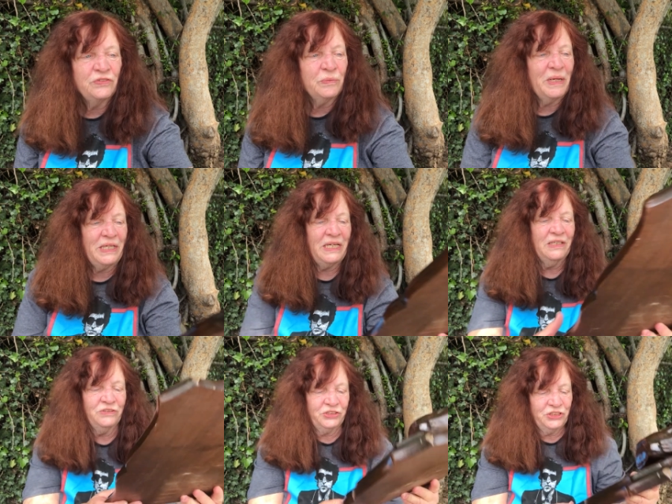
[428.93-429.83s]
for many
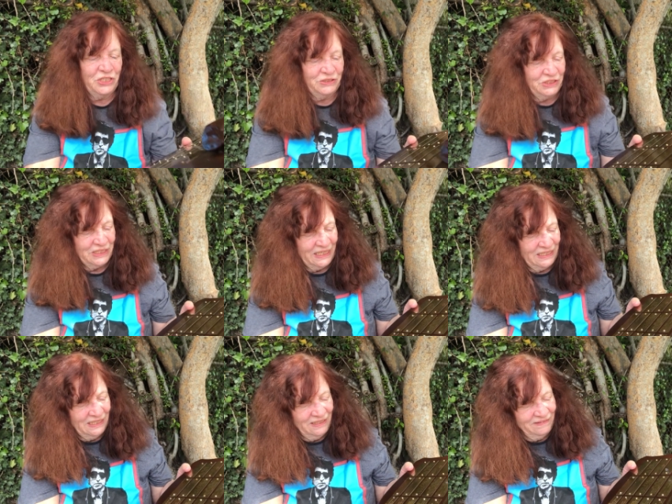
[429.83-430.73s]
years, you know. It's like
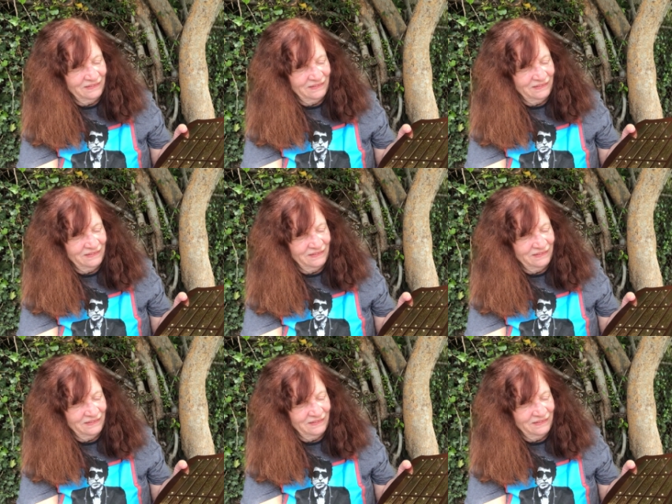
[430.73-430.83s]
uh,